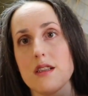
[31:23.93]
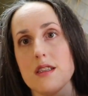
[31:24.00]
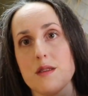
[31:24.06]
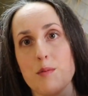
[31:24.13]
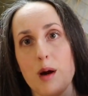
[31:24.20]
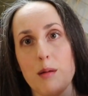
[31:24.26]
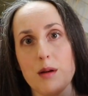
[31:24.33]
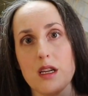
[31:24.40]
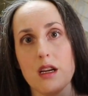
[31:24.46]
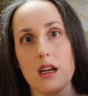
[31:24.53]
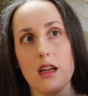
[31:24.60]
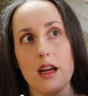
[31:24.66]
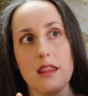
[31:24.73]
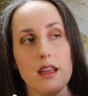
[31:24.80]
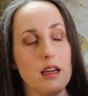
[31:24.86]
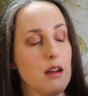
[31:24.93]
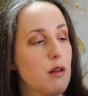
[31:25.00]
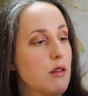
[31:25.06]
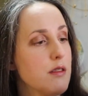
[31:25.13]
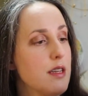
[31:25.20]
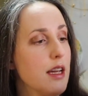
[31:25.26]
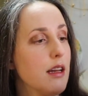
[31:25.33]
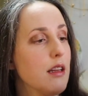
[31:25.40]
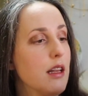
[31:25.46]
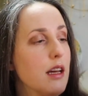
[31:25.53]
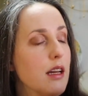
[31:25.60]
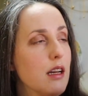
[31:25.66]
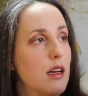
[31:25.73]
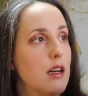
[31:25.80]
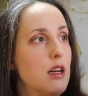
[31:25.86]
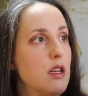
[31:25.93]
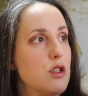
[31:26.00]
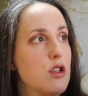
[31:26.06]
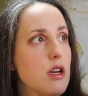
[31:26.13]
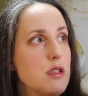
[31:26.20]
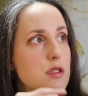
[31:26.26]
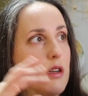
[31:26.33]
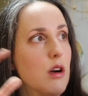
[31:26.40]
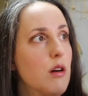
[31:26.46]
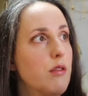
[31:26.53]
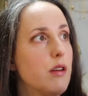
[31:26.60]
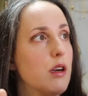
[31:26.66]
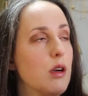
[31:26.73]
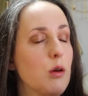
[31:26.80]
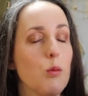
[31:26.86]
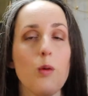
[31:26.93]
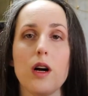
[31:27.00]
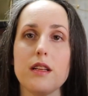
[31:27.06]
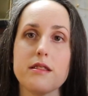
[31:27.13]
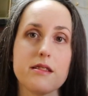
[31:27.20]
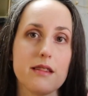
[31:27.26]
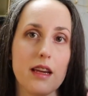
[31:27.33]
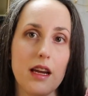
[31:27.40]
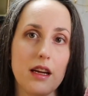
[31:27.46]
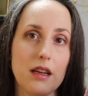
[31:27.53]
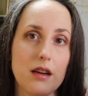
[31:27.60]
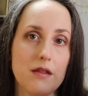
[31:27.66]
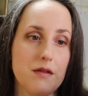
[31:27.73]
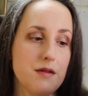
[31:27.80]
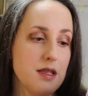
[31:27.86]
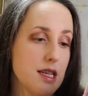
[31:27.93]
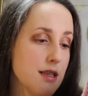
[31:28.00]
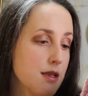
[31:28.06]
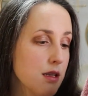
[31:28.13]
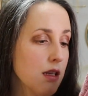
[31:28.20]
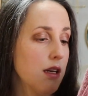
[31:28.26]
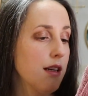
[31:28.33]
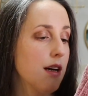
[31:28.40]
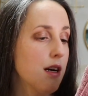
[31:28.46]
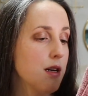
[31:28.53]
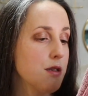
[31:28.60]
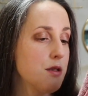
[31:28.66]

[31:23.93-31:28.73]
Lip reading: It's probably, I think it'll take like just over 1 skein of Santolina.